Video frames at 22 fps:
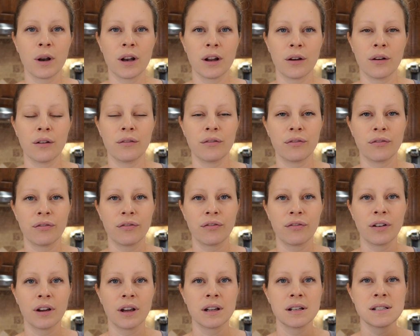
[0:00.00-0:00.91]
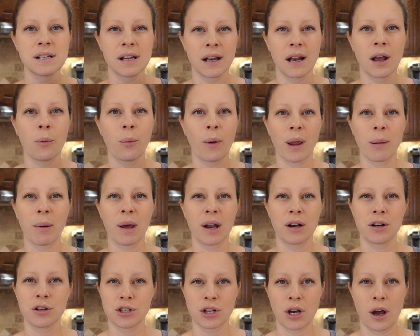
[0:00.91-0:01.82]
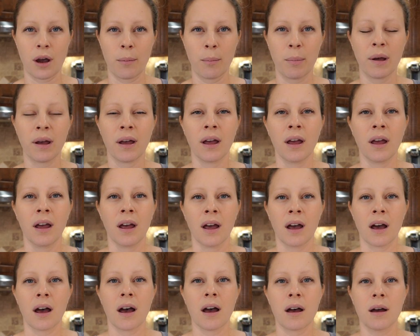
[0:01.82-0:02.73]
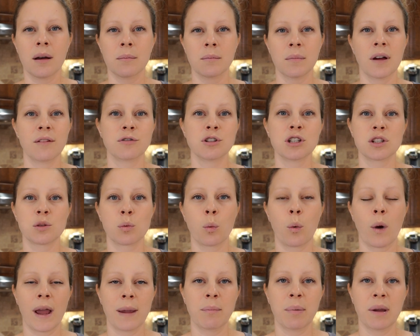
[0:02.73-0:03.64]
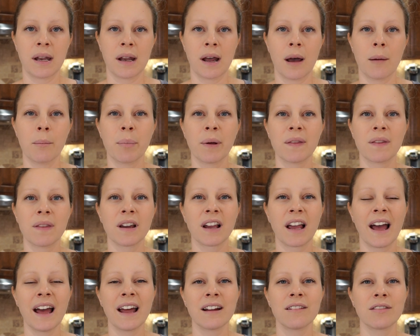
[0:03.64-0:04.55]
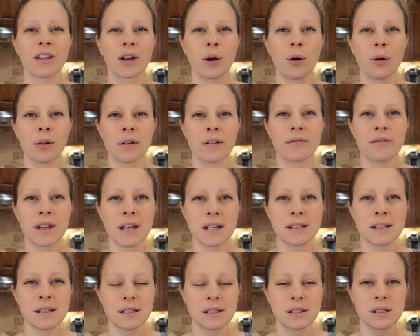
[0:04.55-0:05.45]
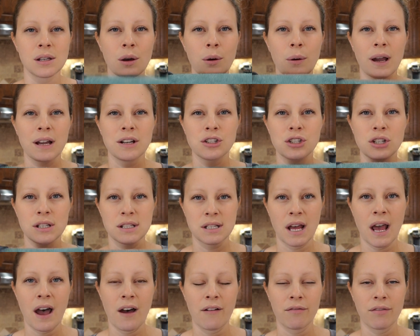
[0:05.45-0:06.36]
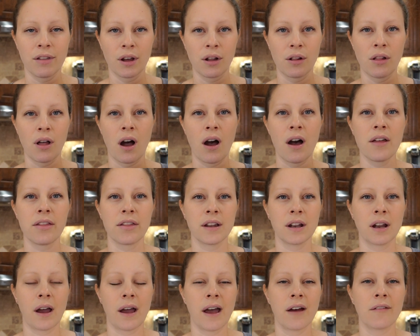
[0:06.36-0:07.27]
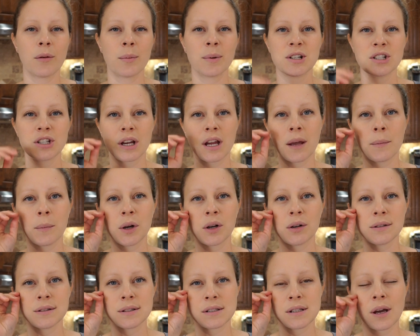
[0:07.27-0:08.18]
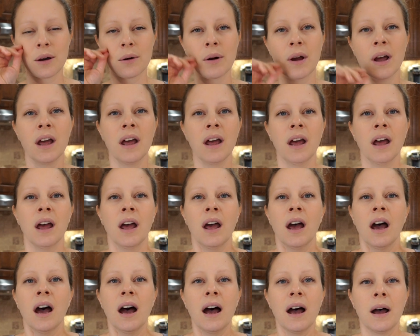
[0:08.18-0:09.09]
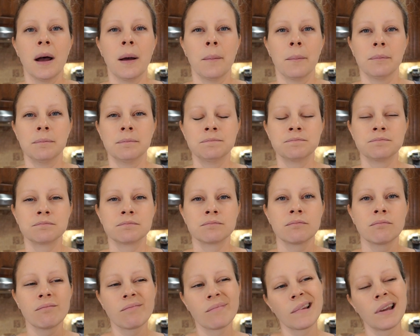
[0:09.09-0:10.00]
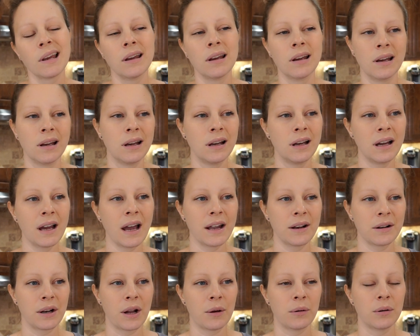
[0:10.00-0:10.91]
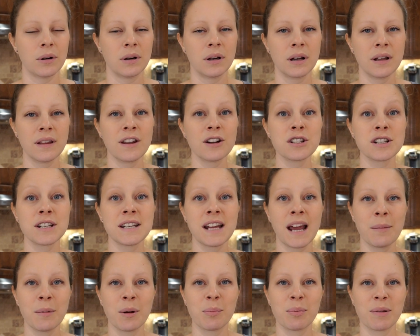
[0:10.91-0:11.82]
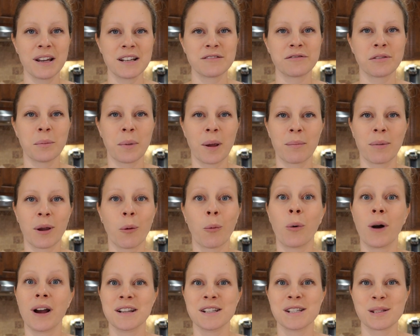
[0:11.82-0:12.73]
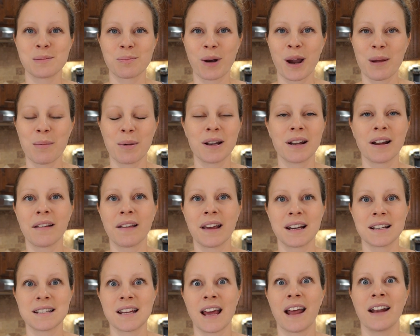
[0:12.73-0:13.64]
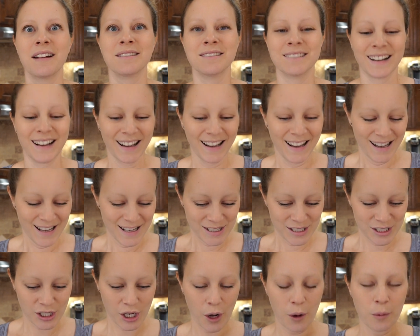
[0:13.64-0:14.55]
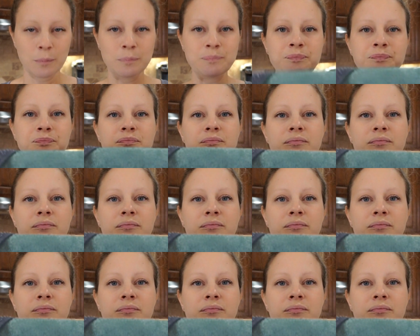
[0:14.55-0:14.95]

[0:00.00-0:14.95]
would have done a way better job of just wiping up. But the kind of the goal of this, so I just have the cloth and not have a bunch of chemicals. So I don't know. There's a time and a place for maybe one spray, but not like 10. So